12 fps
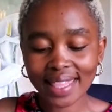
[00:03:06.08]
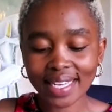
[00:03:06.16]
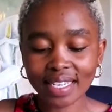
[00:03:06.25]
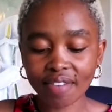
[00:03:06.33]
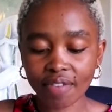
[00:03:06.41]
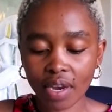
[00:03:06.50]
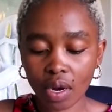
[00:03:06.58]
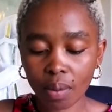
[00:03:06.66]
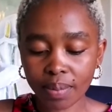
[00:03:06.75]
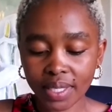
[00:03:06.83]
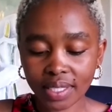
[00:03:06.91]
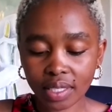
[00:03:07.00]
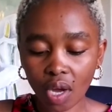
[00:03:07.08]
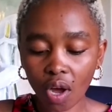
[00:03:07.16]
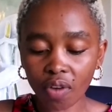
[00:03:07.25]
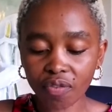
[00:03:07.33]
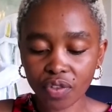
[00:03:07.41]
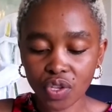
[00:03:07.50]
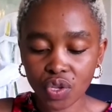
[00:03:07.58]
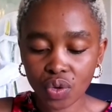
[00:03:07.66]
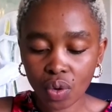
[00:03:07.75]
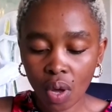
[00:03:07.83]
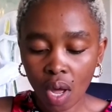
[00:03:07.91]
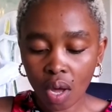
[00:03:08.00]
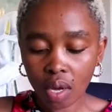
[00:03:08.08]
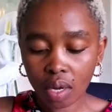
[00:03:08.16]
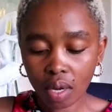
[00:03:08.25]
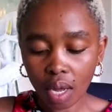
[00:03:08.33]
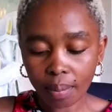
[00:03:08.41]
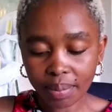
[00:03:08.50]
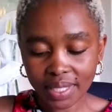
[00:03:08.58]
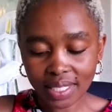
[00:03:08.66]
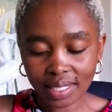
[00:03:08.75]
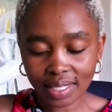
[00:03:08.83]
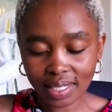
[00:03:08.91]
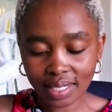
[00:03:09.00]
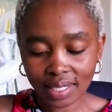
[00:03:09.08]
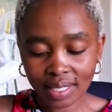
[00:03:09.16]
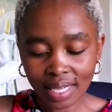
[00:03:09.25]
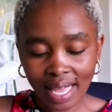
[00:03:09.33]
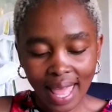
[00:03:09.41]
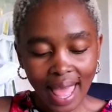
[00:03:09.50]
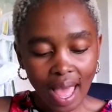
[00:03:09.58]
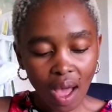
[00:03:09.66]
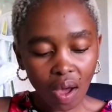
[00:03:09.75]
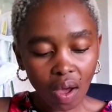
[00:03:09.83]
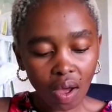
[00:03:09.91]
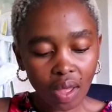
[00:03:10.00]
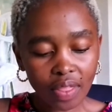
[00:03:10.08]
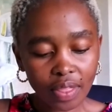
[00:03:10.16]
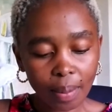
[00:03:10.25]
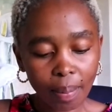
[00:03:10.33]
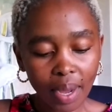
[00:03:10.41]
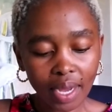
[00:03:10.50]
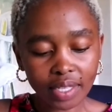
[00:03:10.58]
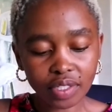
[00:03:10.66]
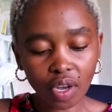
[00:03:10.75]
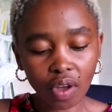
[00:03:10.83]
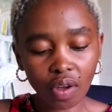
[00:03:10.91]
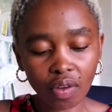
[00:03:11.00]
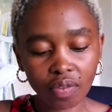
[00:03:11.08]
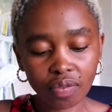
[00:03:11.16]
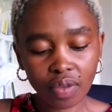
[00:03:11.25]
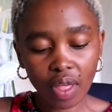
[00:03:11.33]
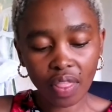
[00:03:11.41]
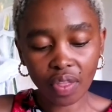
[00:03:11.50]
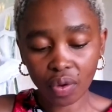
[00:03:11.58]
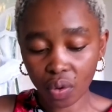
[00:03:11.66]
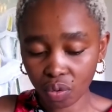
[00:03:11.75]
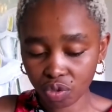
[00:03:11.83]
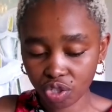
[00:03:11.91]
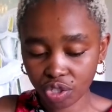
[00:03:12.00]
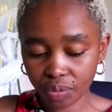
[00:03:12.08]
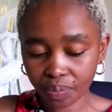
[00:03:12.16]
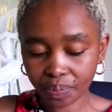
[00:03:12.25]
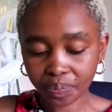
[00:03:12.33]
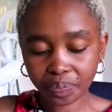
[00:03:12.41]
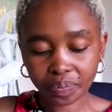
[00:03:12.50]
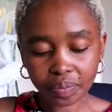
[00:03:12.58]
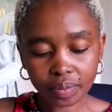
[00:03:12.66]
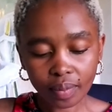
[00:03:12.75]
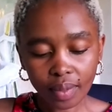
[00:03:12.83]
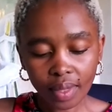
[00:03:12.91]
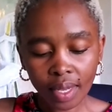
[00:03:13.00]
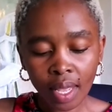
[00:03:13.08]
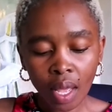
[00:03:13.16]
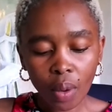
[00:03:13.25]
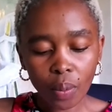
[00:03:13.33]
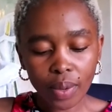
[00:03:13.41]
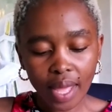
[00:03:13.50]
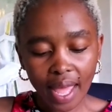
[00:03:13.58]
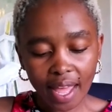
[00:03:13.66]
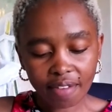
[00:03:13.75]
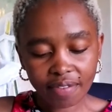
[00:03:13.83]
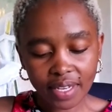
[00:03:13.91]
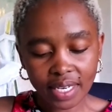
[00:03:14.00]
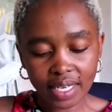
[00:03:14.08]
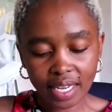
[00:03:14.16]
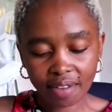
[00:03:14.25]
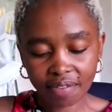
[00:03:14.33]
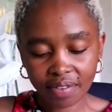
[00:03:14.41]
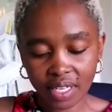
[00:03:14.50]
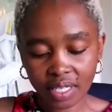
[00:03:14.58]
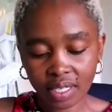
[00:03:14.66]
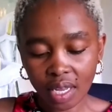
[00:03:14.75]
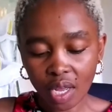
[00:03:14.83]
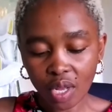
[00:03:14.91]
and the development of new competences on the part of the coach. We have endeavored